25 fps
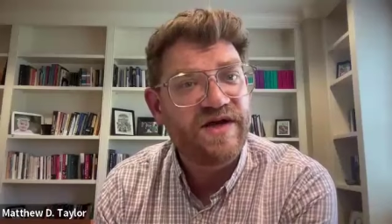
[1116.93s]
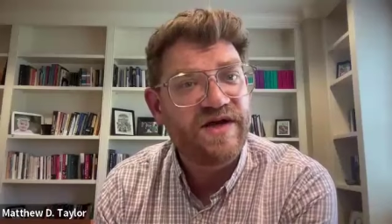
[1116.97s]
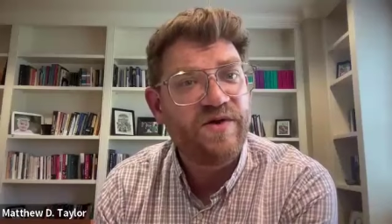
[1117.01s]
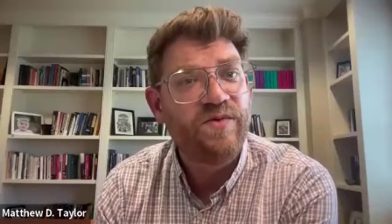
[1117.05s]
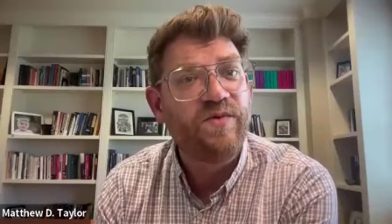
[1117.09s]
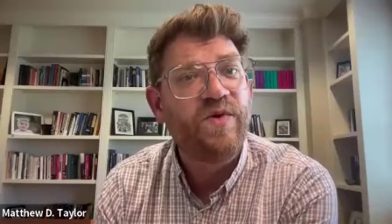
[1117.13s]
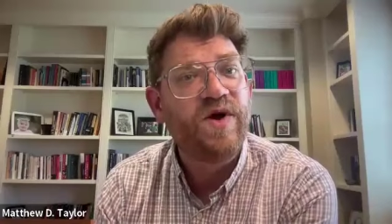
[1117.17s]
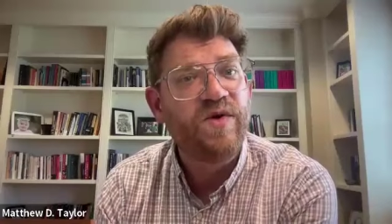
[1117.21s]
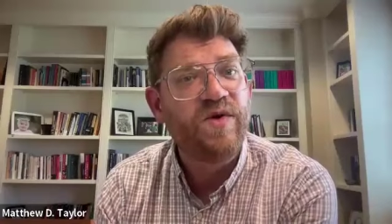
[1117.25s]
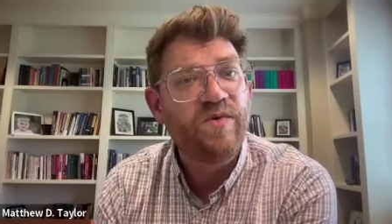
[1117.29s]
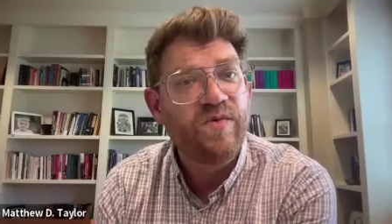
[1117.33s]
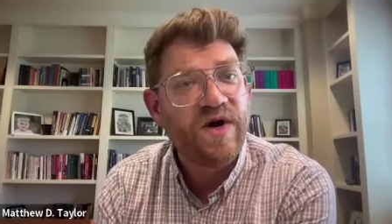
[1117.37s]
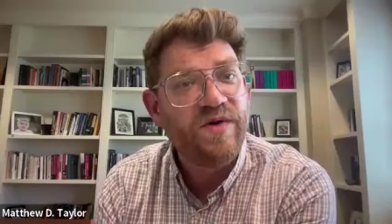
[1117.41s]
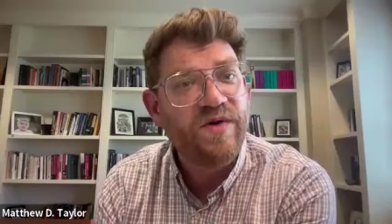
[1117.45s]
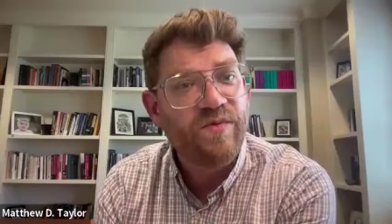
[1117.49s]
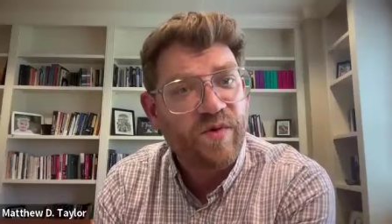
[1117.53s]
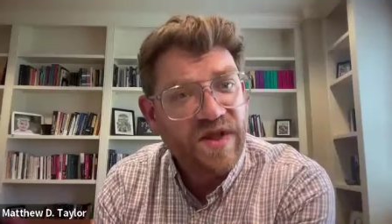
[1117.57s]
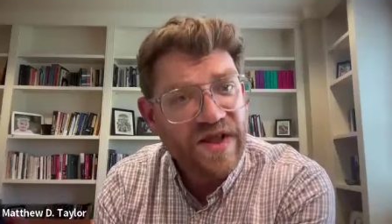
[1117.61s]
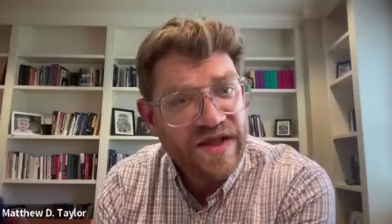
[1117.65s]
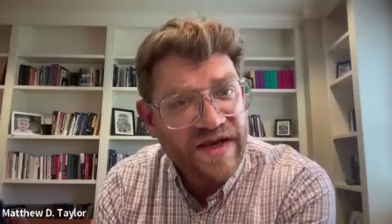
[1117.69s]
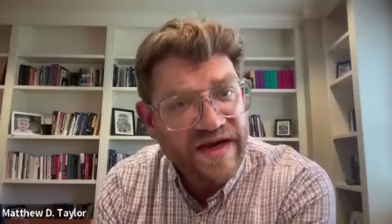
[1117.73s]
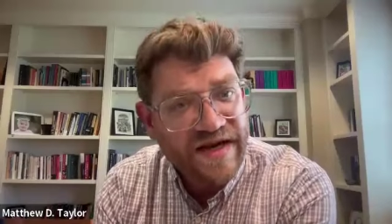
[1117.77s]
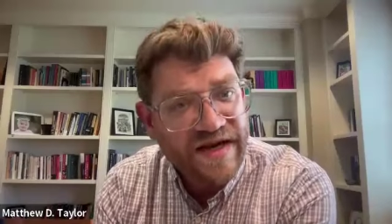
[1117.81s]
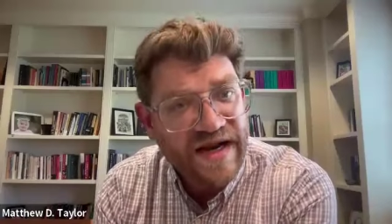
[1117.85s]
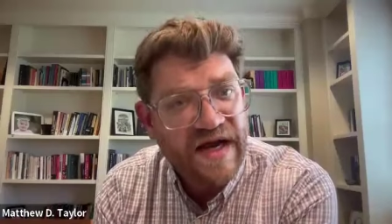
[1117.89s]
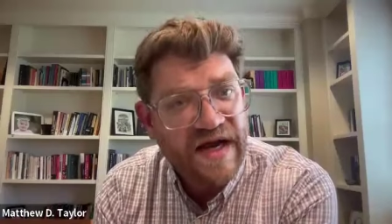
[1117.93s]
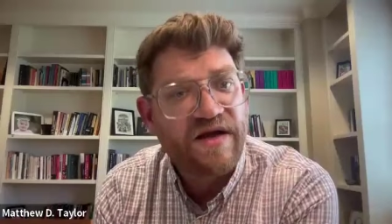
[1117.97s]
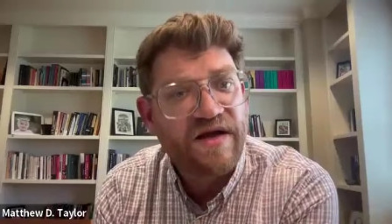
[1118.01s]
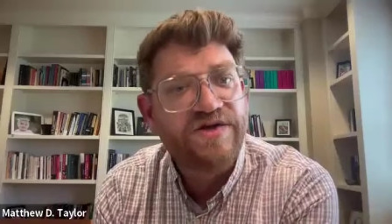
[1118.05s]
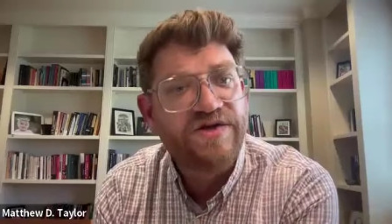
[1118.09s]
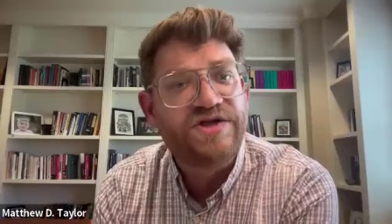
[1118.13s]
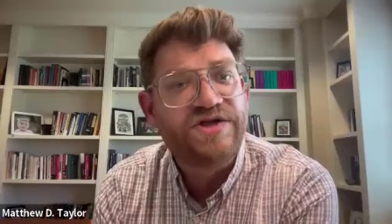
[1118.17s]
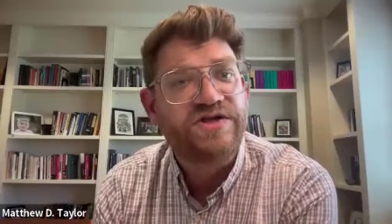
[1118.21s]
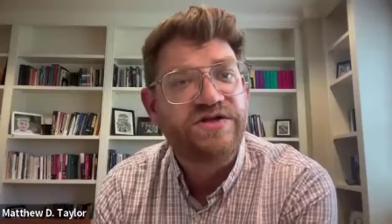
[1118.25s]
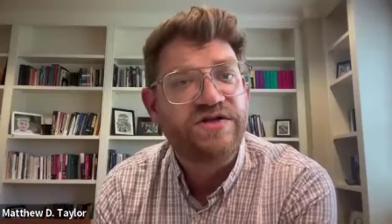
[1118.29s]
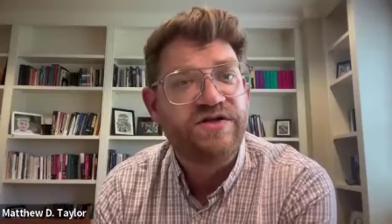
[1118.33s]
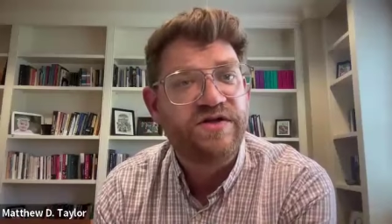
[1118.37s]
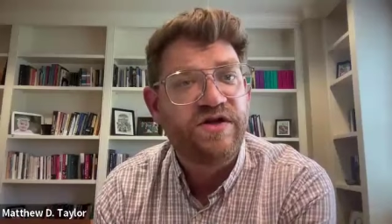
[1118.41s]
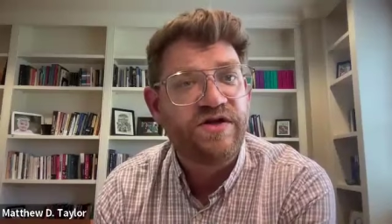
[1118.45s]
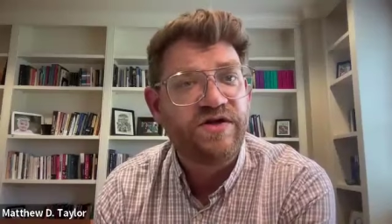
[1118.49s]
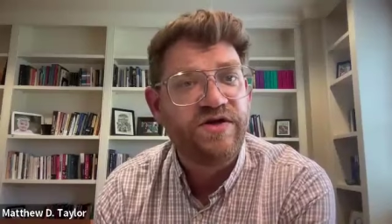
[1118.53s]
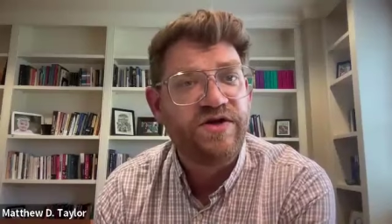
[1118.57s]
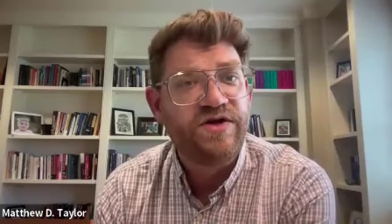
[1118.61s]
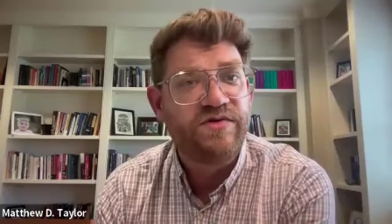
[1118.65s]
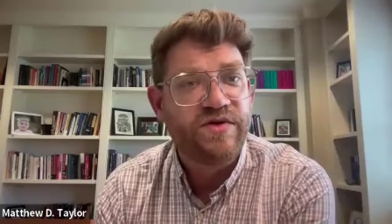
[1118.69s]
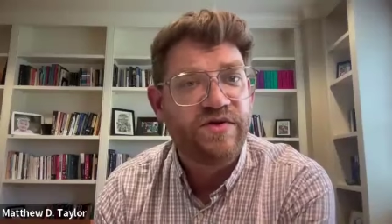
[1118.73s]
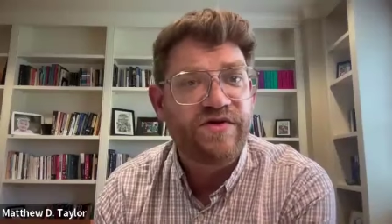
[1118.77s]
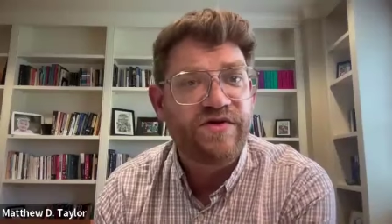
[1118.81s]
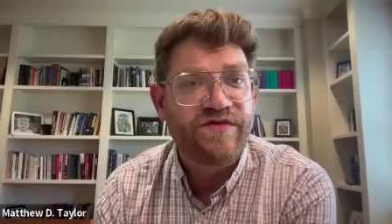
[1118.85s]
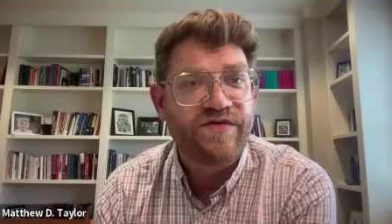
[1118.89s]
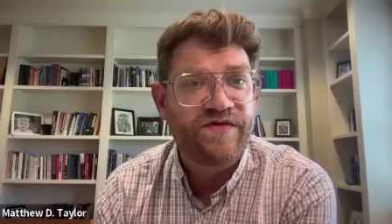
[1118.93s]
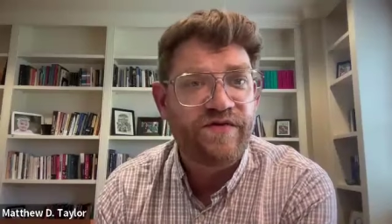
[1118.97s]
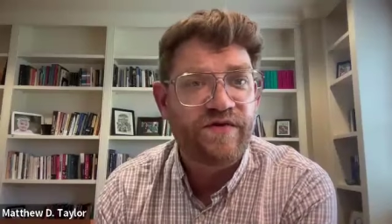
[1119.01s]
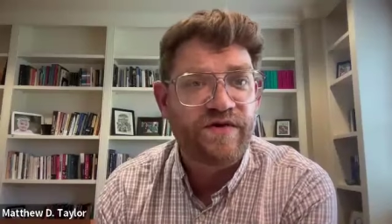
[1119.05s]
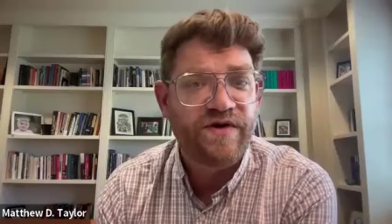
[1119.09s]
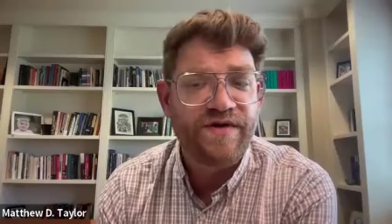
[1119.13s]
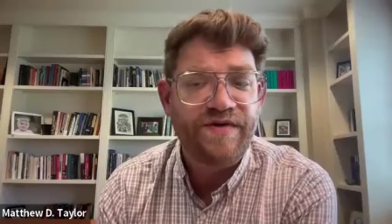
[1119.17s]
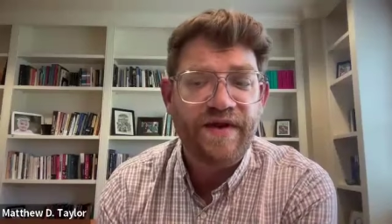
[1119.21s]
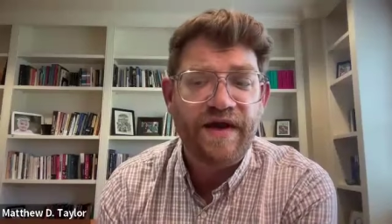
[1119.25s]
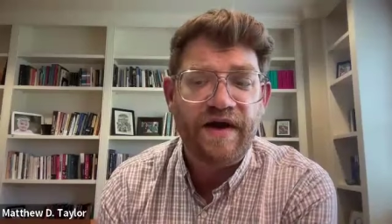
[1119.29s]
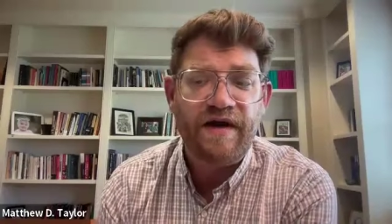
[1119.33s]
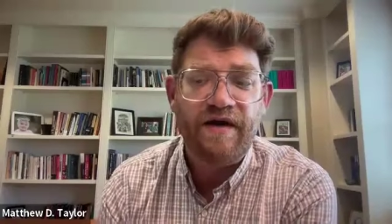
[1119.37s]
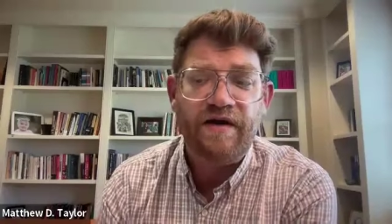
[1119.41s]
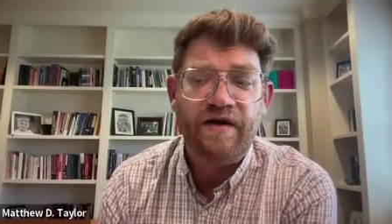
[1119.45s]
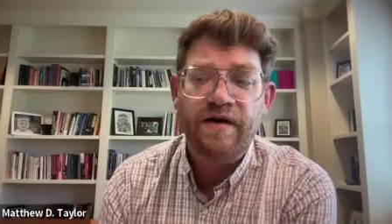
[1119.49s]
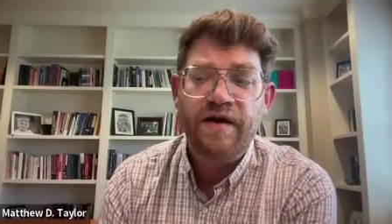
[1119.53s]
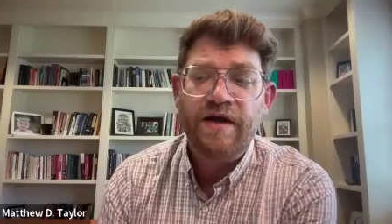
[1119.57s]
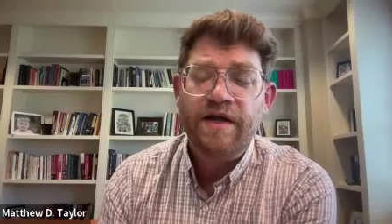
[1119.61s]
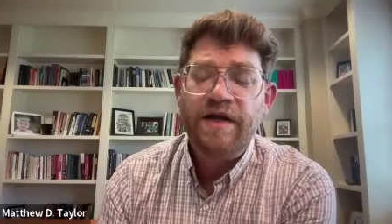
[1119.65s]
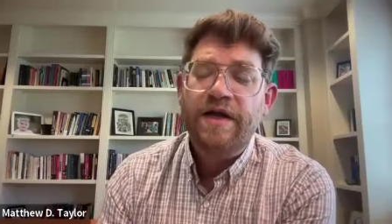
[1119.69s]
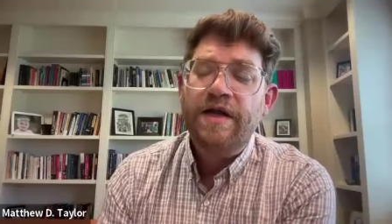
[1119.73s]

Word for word: and what what what analogies you look for in there